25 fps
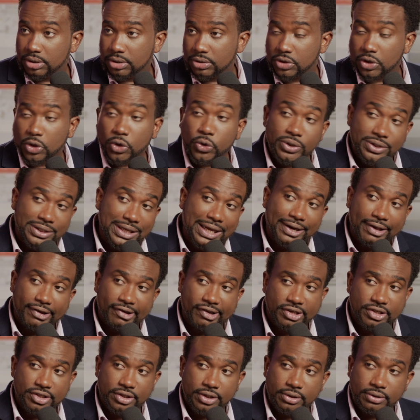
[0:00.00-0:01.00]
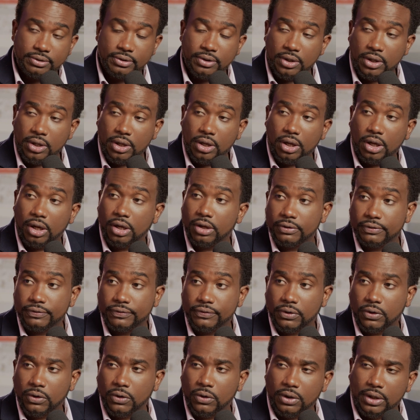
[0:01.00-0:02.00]
to go in that direction
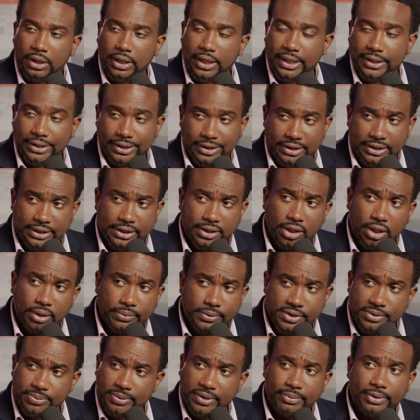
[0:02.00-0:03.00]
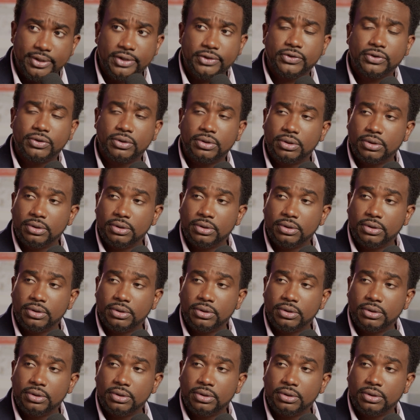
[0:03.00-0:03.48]
of online and e-commerce payments.